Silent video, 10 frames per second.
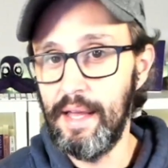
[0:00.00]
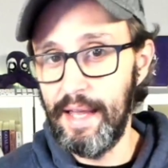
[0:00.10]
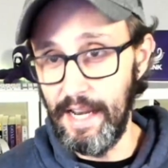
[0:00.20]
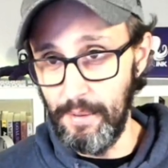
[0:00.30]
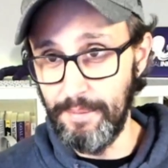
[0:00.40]

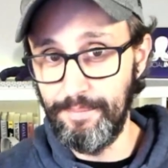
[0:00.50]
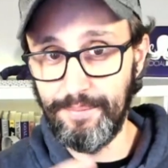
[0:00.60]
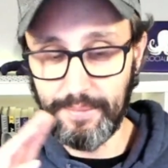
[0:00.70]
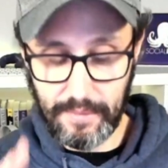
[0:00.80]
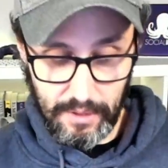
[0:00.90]
Anyway,
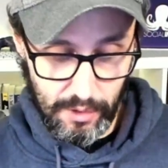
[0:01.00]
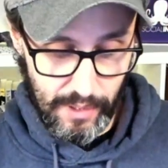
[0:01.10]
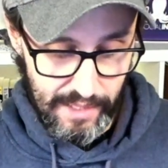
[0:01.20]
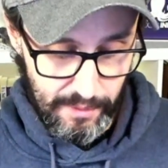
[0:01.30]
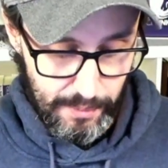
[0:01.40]
you
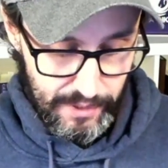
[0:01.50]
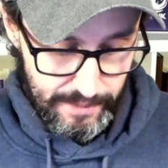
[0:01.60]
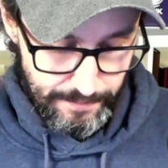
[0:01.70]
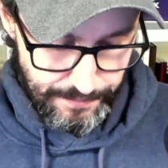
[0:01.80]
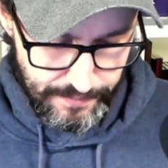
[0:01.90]
get the
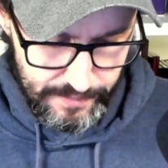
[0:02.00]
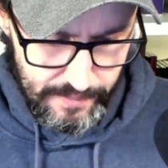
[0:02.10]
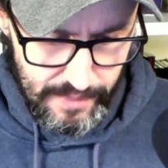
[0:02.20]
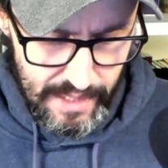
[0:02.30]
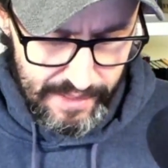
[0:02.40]
point.
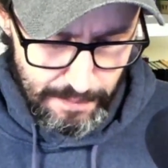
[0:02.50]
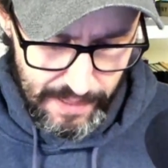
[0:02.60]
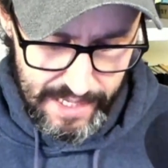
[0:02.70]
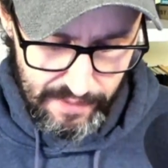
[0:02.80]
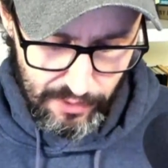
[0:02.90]
There's
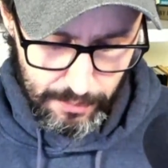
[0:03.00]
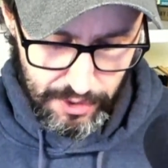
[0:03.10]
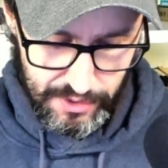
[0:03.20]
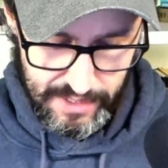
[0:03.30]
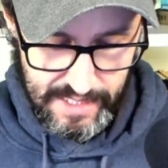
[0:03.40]
plenty of
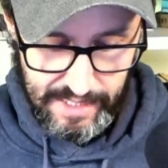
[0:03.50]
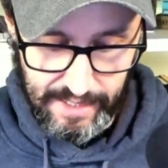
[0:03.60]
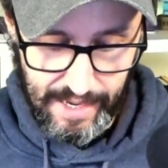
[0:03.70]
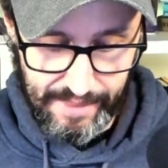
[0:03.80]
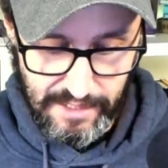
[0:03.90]
options
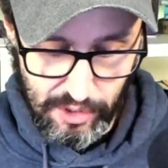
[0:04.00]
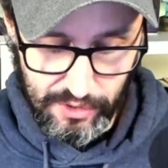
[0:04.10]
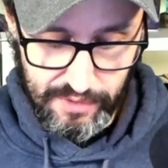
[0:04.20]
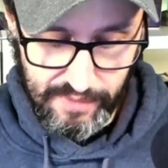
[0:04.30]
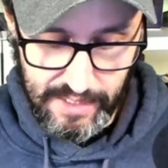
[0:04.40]
here and there's
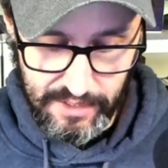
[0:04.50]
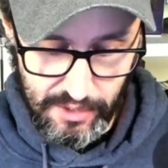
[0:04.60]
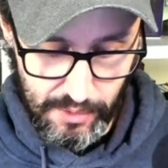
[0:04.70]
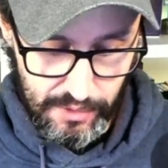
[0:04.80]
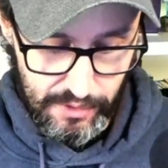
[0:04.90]
lots of things that
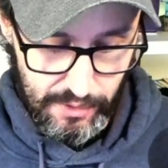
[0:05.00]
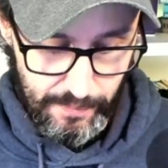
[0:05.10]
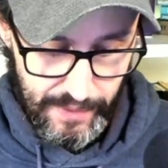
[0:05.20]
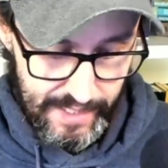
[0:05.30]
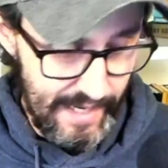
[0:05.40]
you can do.
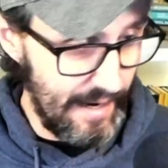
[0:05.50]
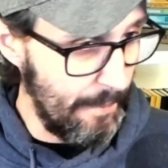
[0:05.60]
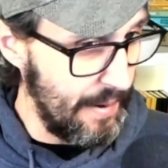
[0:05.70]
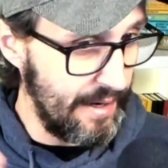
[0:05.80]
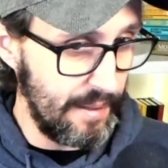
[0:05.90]
And again,
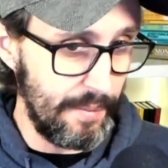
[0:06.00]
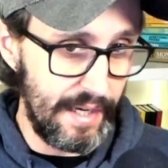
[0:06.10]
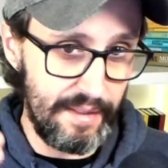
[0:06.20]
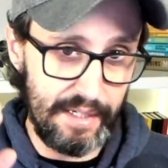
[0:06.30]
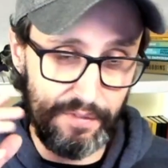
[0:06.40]
I'm bearing in
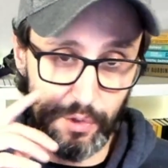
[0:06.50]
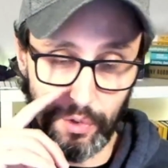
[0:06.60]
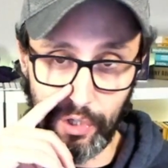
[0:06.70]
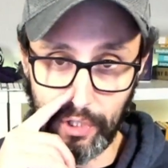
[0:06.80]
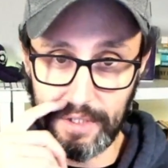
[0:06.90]
mind that if you're
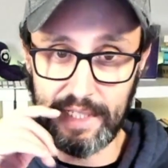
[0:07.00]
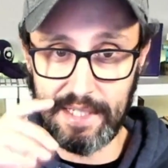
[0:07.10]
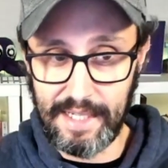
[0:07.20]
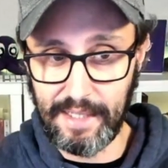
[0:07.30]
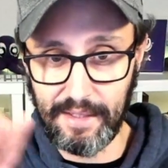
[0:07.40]
not
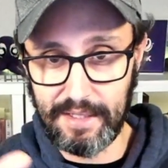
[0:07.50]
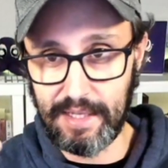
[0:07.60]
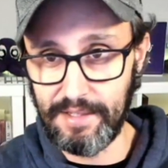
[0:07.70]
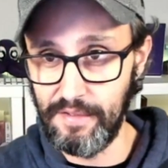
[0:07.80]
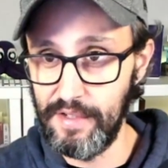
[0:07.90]
seeing this
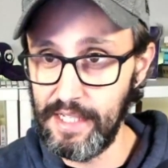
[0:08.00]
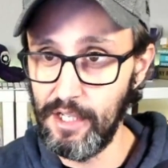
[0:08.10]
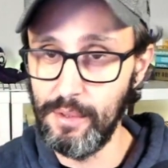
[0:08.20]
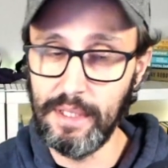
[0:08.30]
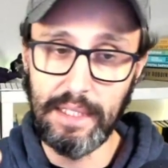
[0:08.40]
as a
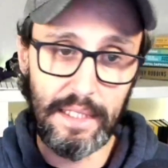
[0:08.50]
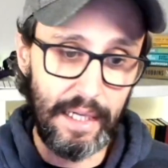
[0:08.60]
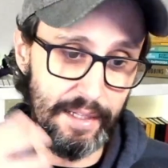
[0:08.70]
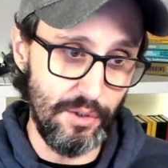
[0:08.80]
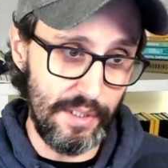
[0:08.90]
video
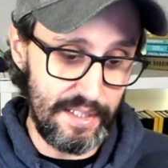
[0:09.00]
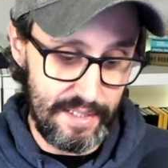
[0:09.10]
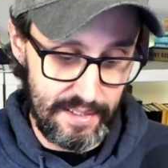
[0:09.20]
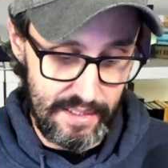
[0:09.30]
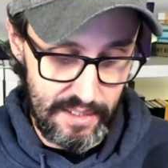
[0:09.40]
and you're
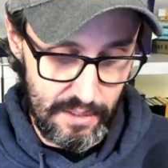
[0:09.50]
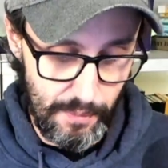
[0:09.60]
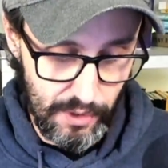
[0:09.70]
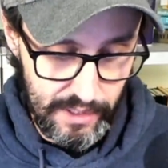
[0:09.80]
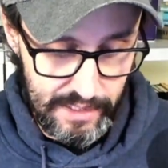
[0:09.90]
listening to this as a
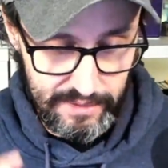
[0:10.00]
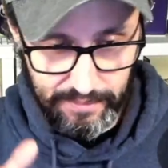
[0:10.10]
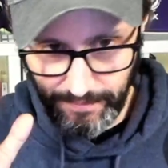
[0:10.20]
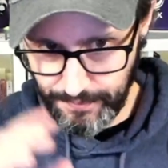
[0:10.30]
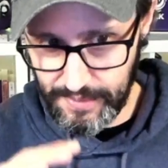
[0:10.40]
podcast,
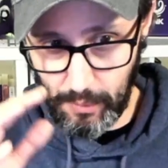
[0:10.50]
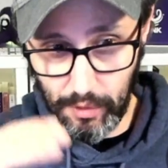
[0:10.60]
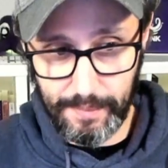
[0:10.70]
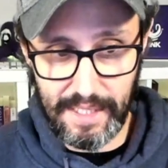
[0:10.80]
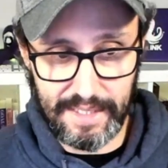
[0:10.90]
there
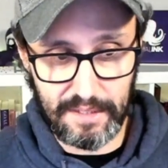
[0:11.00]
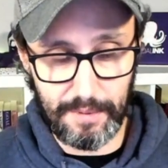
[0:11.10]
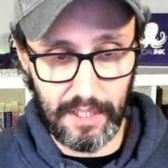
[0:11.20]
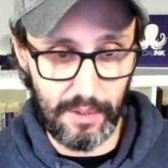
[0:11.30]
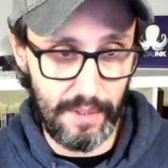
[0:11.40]
will be links
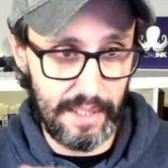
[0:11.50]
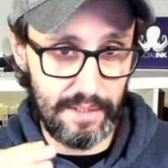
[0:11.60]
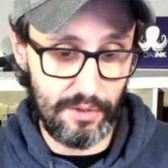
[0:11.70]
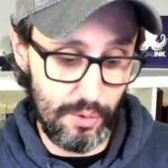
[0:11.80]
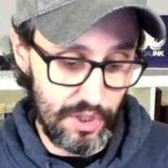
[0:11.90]
below.
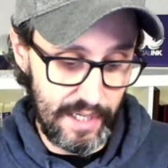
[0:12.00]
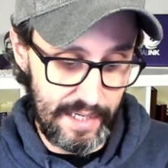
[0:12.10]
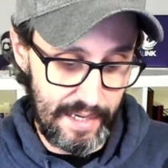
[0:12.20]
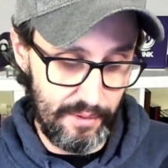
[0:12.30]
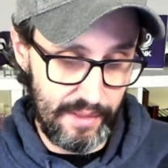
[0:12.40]
Do check it
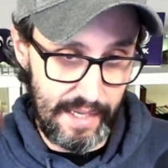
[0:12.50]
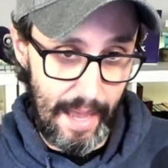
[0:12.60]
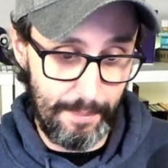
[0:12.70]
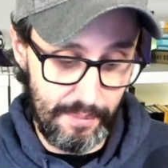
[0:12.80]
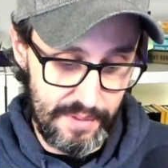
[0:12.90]
out, the
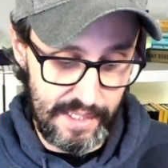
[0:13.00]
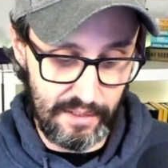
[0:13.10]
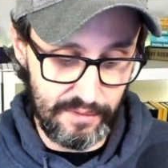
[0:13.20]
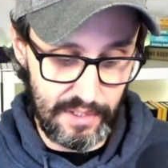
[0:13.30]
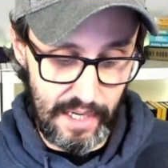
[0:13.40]
app
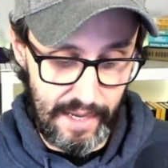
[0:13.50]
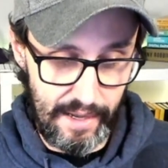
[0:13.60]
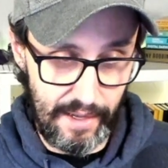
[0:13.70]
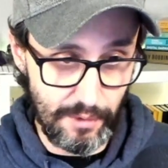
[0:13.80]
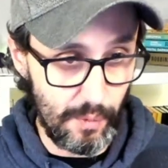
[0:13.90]
themselves,
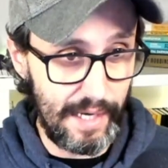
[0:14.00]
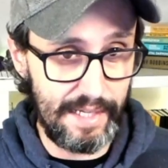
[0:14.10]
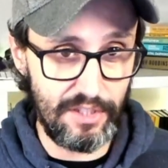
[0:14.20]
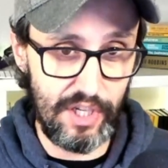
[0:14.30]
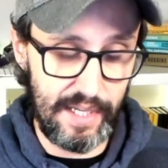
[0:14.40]
as well
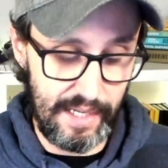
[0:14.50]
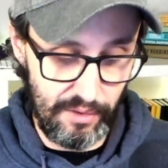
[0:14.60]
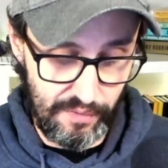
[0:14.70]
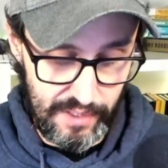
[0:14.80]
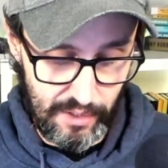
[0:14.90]
as checking out
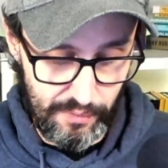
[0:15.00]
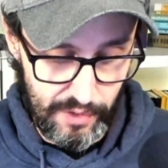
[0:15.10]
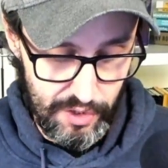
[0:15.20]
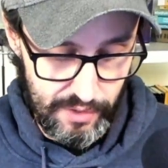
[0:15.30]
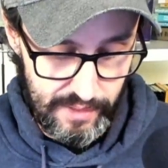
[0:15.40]
the video
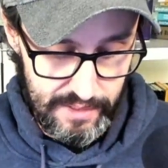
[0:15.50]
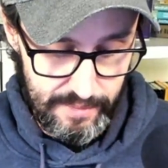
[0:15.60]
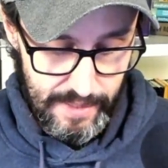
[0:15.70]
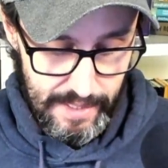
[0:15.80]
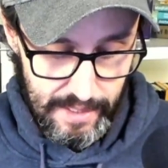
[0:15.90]
version of this.
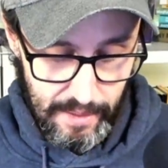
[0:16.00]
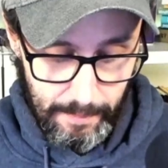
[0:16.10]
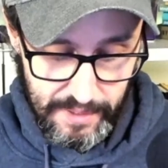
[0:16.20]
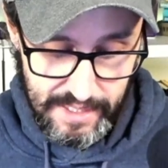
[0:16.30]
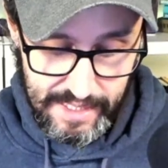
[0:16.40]

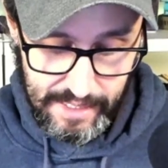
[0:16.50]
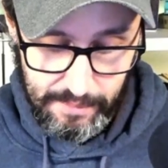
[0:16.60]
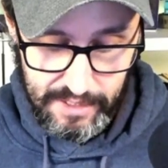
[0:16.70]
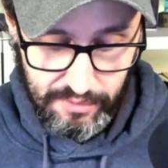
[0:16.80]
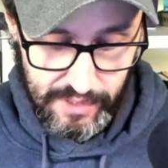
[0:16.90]
But to keep
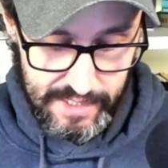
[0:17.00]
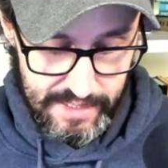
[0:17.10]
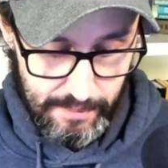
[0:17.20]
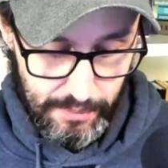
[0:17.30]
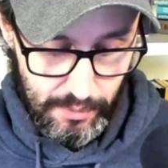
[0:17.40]
this really
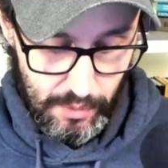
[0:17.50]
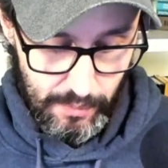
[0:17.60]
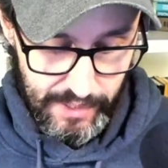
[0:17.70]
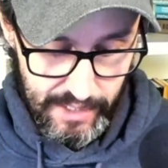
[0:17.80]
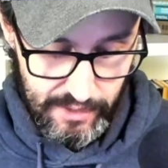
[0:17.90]
simple, what
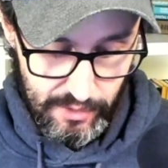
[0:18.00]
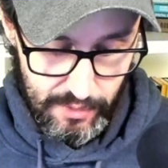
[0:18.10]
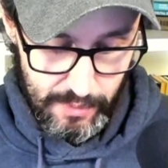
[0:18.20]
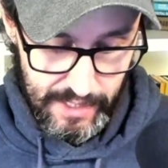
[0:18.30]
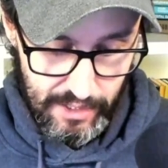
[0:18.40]
we're going to do
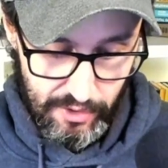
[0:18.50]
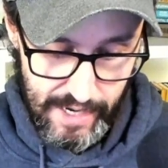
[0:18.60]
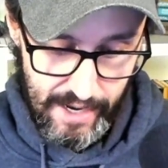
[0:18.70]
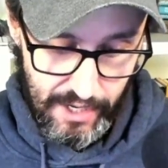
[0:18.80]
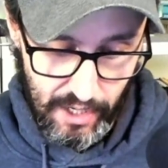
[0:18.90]
is we're going to
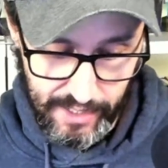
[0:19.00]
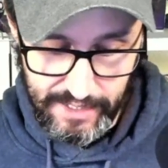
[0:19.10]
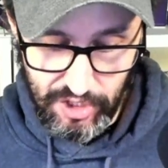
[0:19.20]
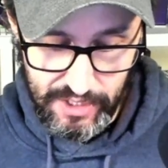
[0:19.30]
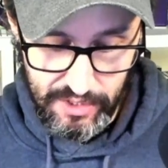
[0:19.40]
create an
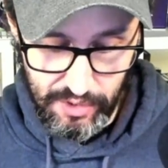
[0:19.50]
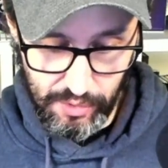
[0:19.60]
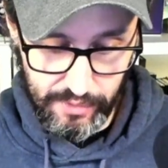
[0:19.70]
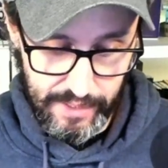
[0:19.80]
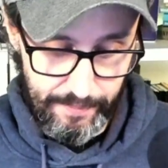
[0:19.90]
IG
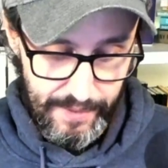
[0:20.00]
story.